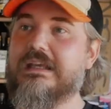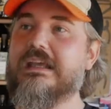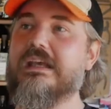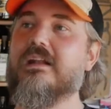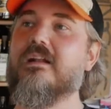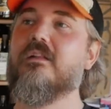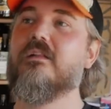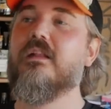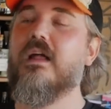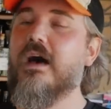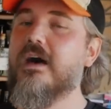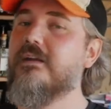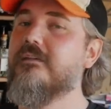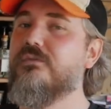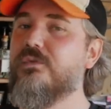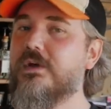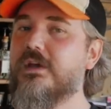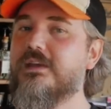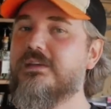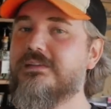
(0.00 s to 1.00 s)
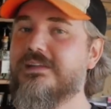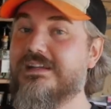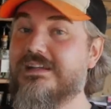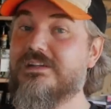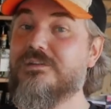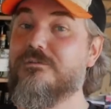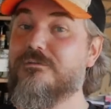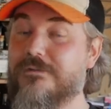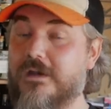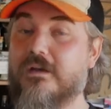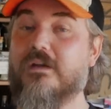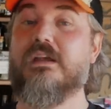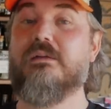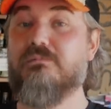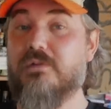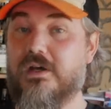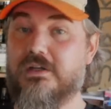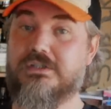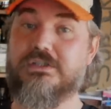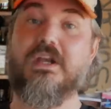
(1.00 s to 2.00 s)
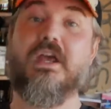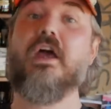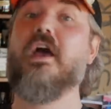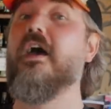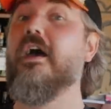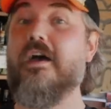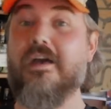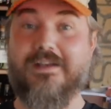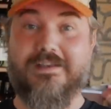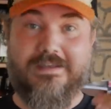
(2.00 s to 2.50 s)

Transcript: In a lot of ways, it is very much a